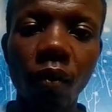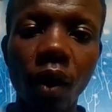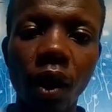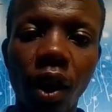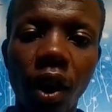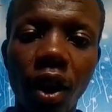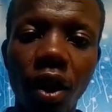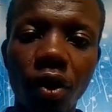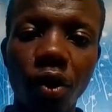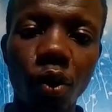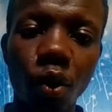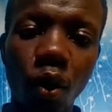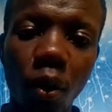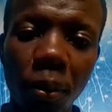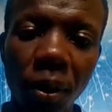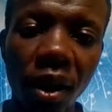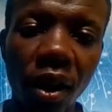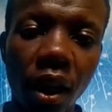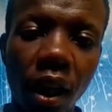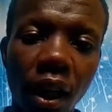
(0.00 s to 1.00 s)
Yes, you
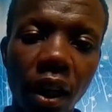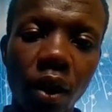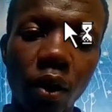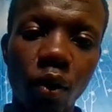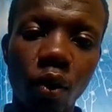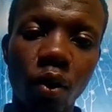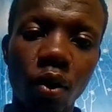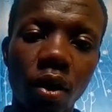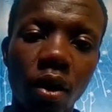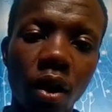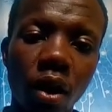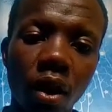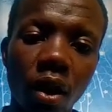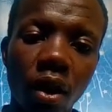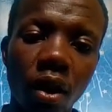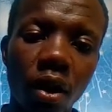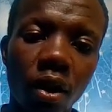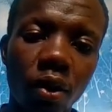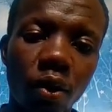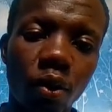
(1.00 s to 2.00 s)
open the icon.
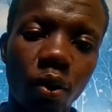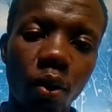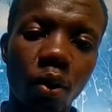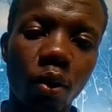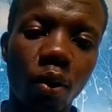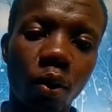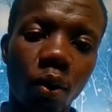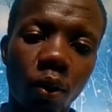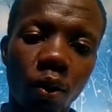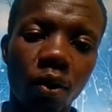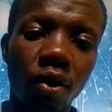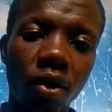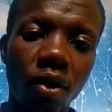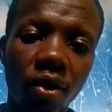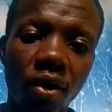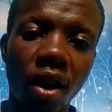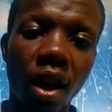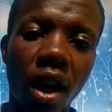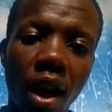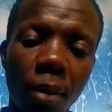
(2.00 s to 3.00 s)
So since
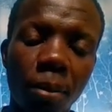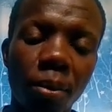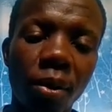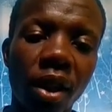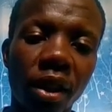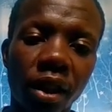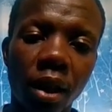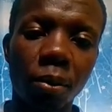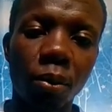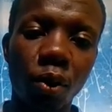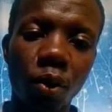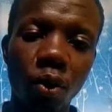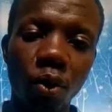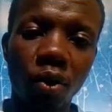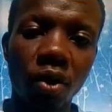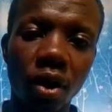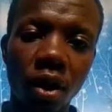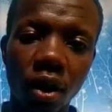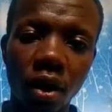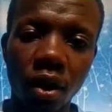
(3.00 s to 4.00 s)
the app that I'm
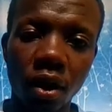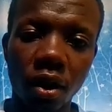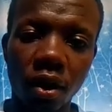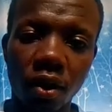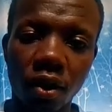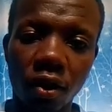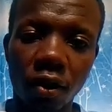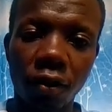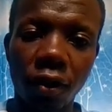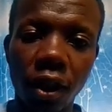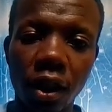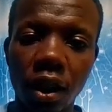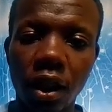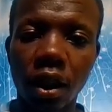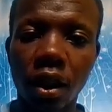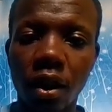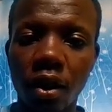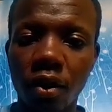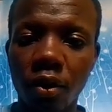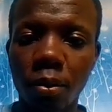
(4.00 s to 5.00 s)
using is
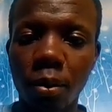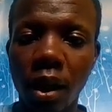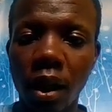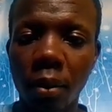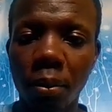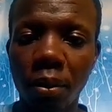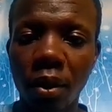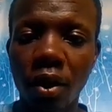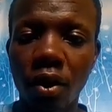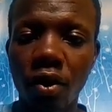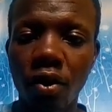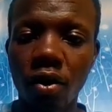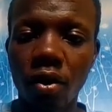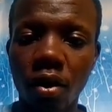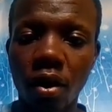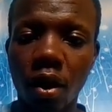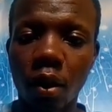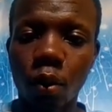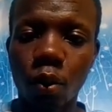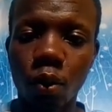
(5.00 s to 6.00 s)
affecting this blank page,
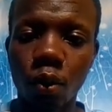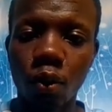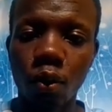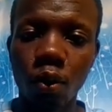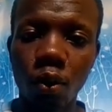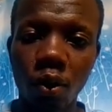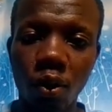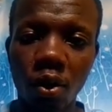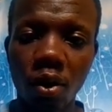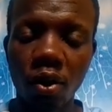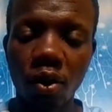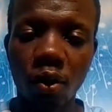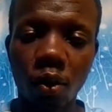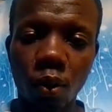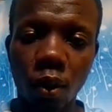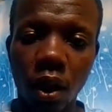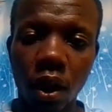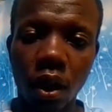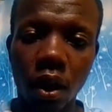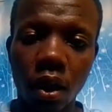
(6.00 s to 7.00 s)
I will use this
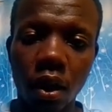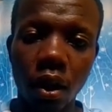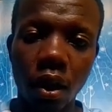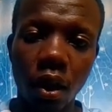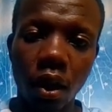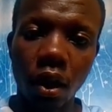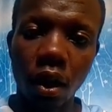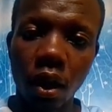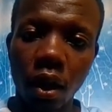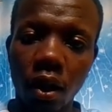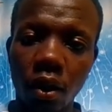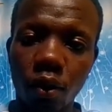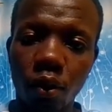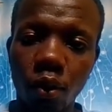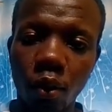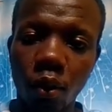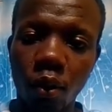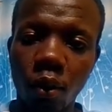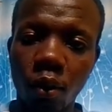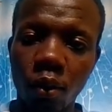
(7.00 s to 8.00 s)
one.
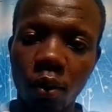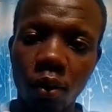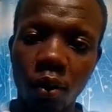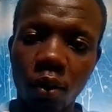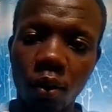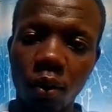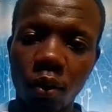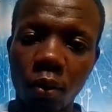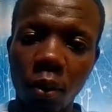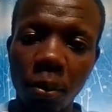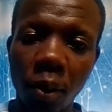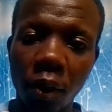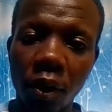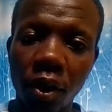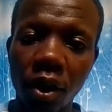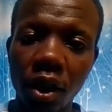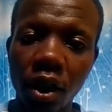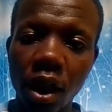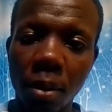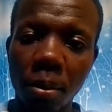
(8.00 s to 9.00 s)
So remember, we
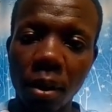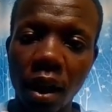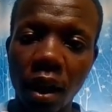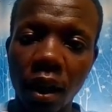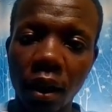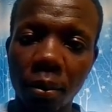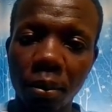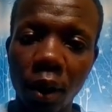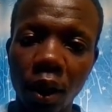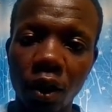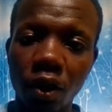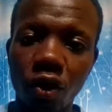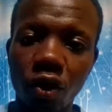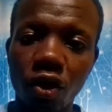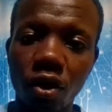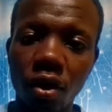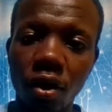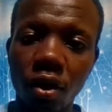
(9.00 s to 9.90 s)
need a blank page.